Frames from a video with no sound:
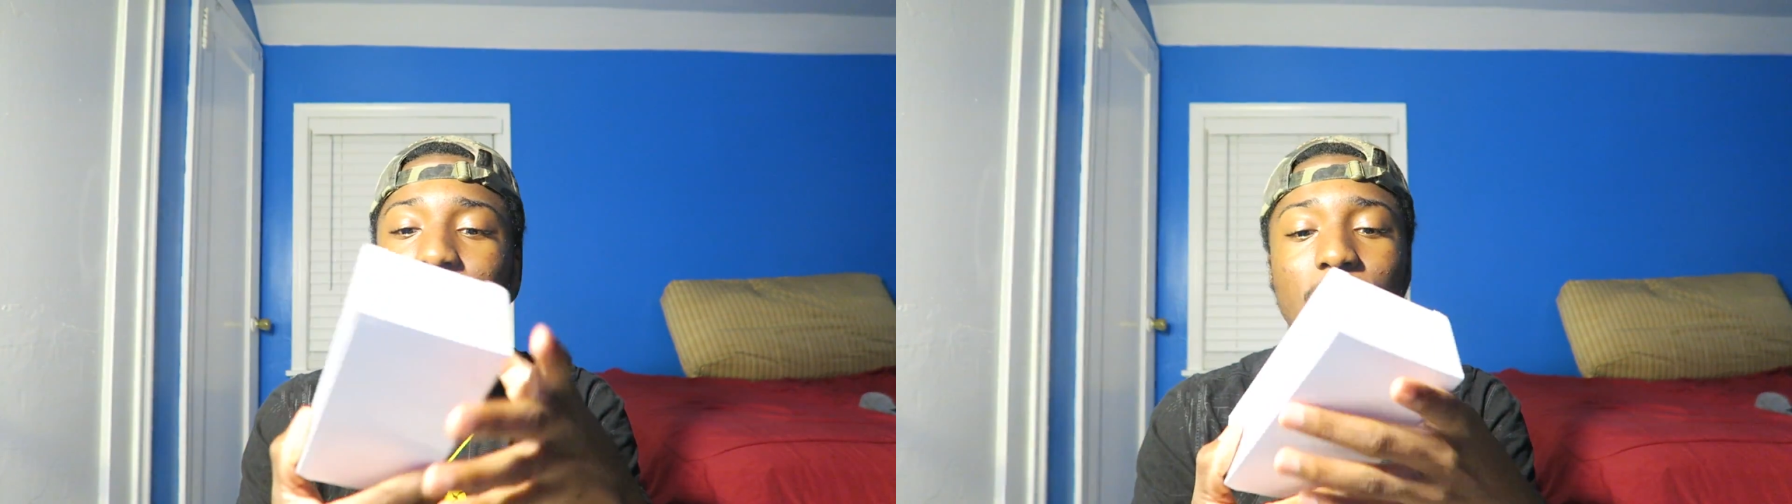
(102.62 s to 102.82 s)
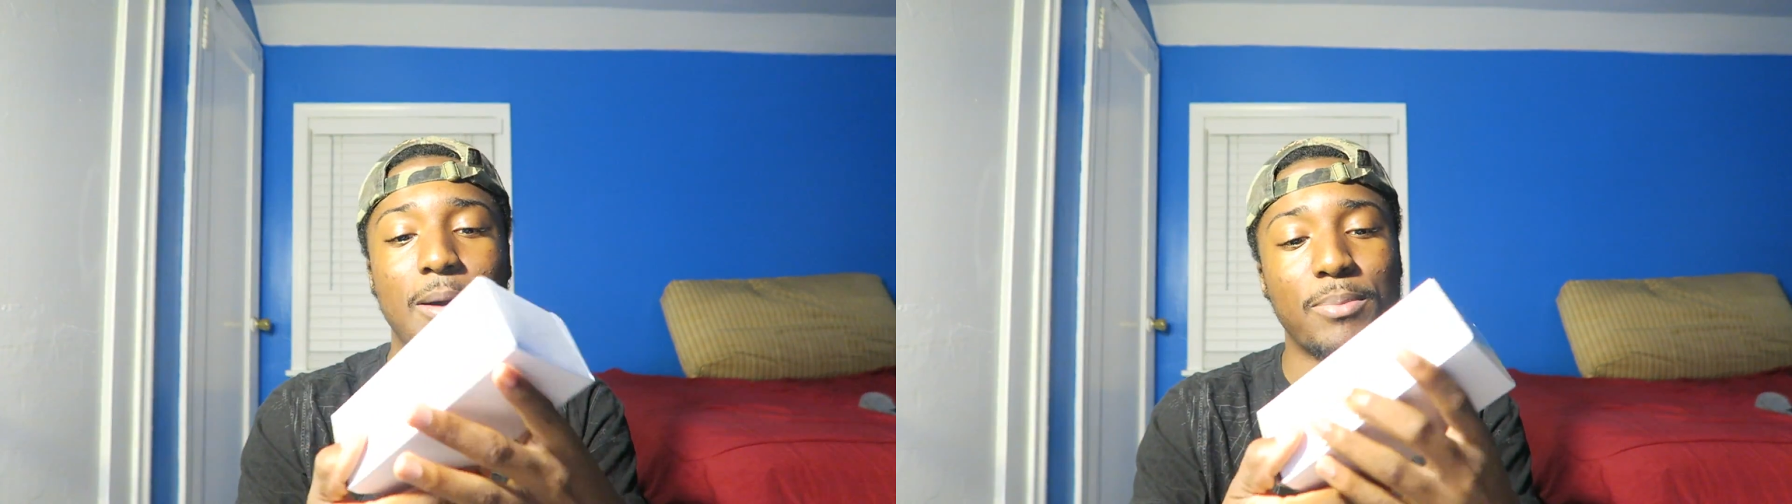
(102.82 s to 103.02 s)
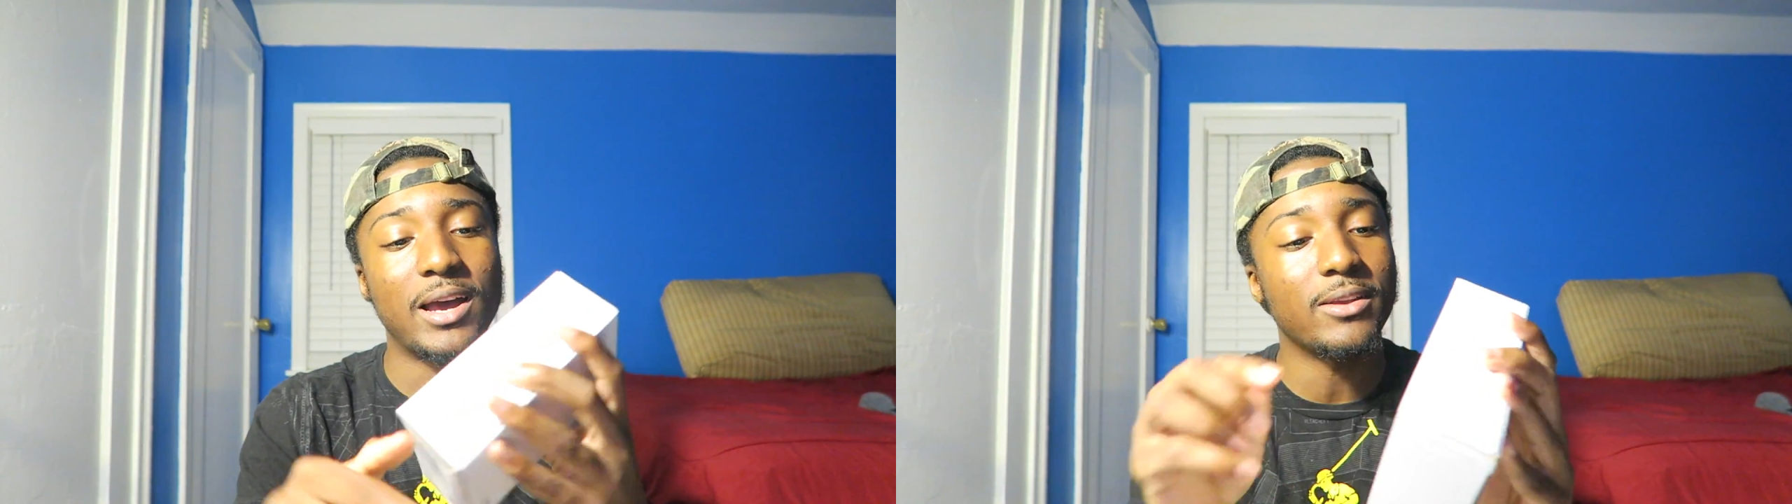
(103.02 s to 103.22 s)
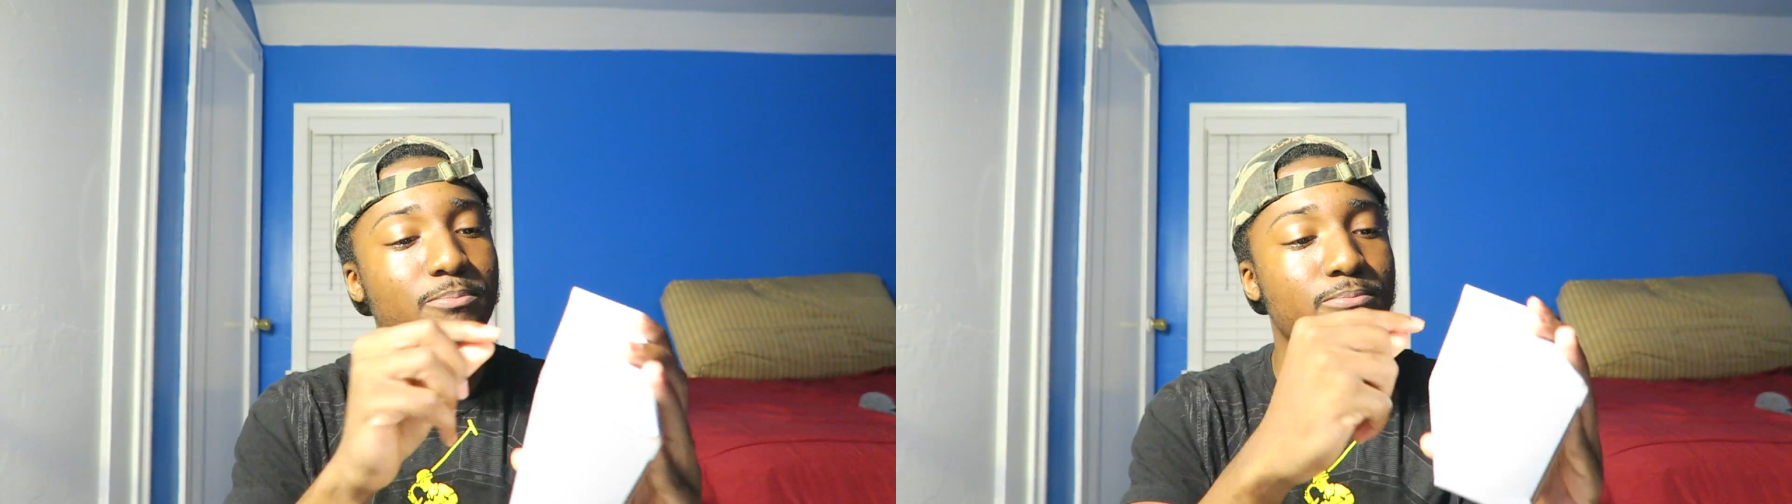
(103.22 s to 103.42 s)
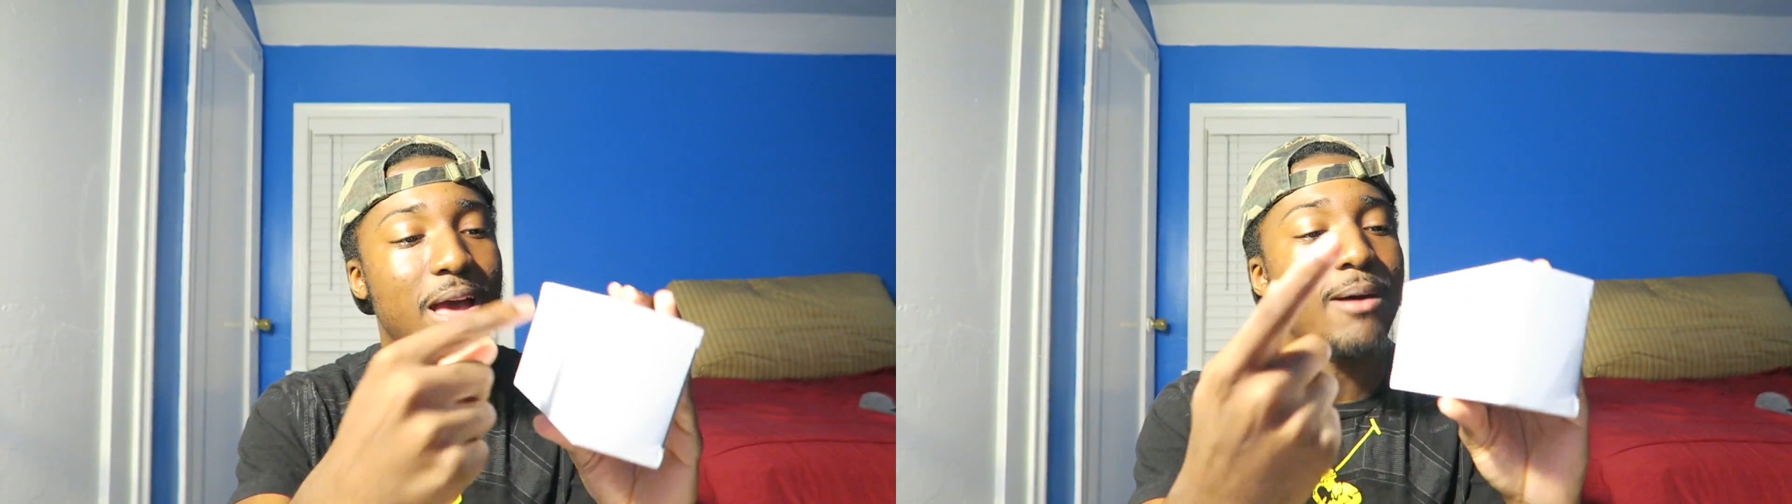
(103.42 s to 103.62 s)
I don't know. I
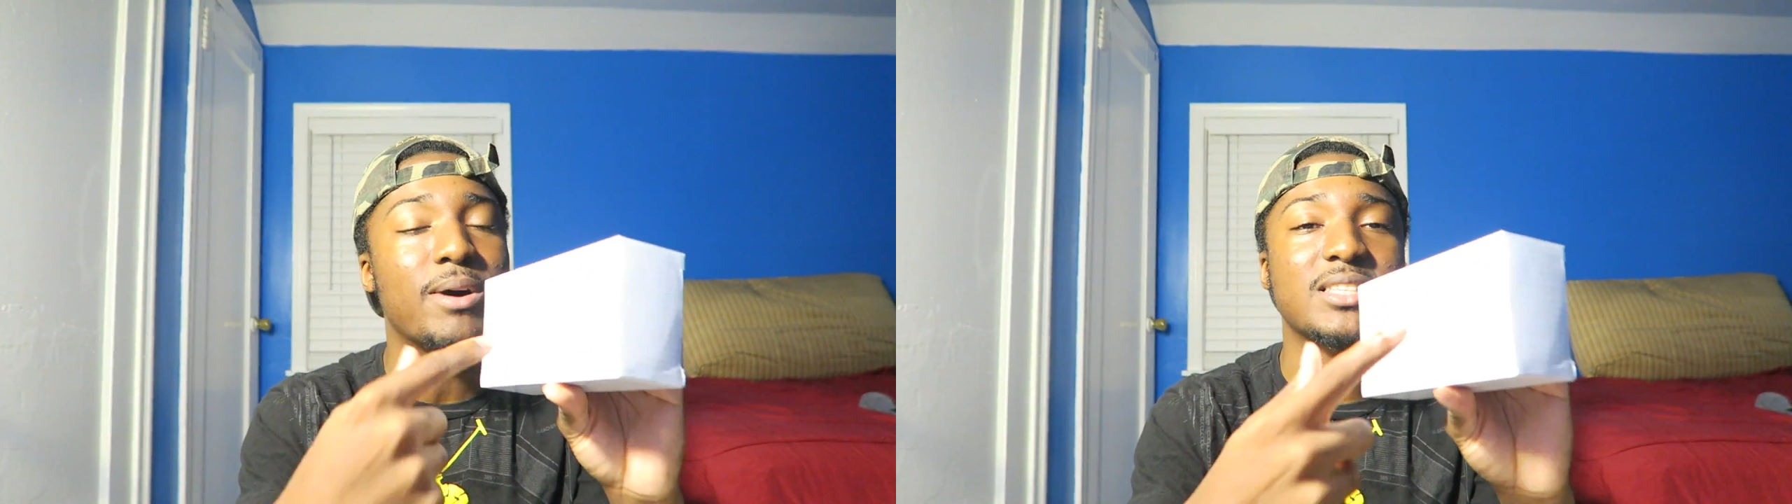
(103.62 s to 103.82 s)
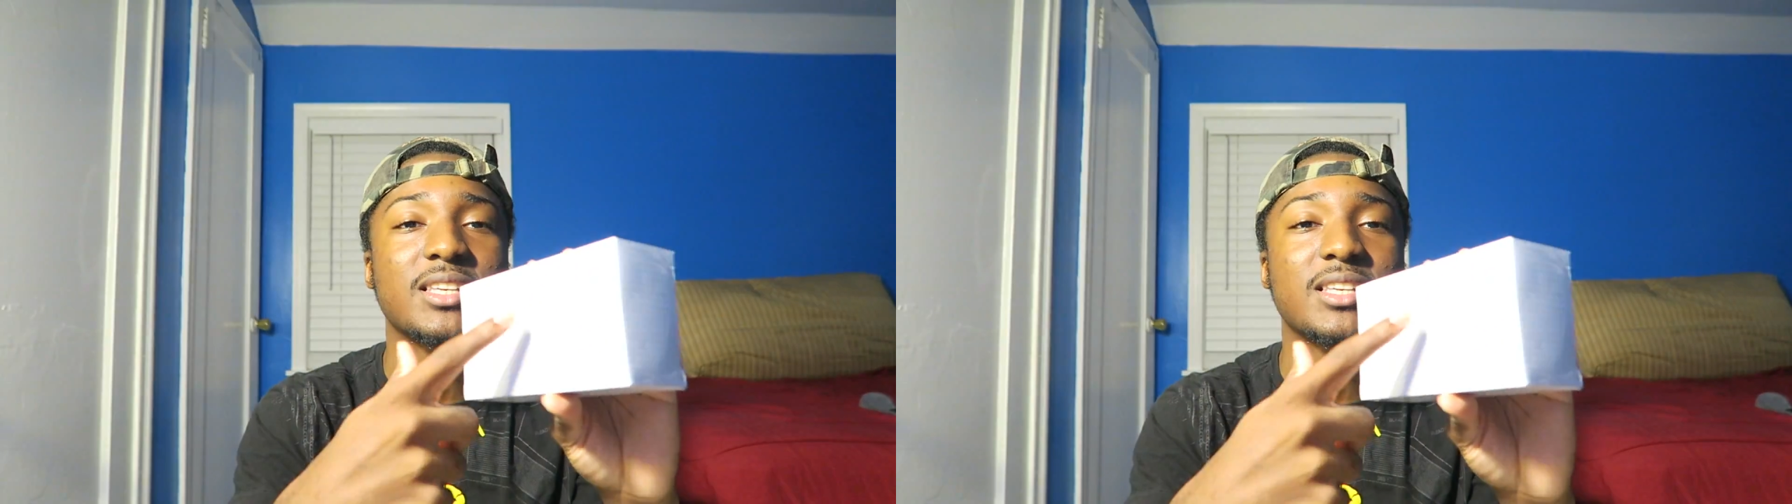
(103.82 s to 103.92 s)
probably have my